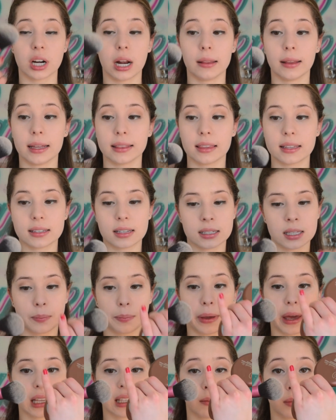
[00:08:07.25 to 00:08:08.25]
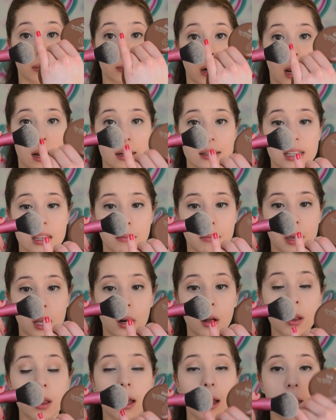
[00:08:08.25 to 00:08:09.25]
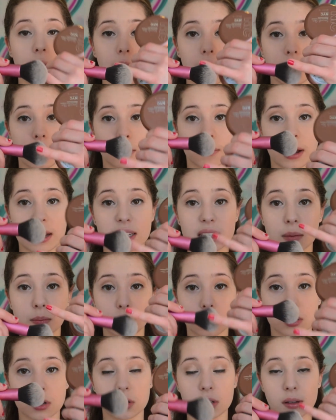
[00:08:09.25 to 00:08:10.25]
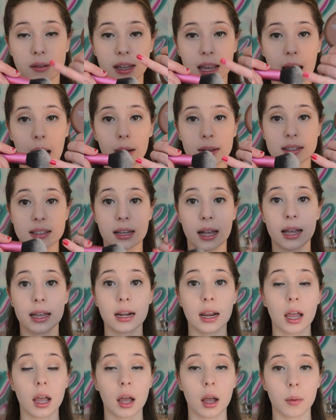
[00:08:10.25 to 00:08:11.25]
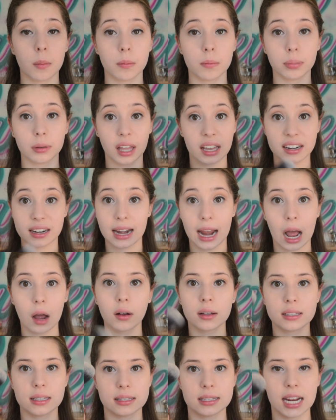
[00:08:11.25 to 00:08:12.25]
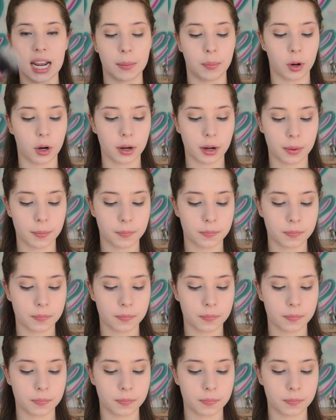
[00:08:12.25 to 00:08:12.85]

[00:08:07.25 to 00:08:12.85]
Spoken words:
and I like this because it picks up the product in the middle and the rest of the bristles on the outside. Blend it out because it's tapered.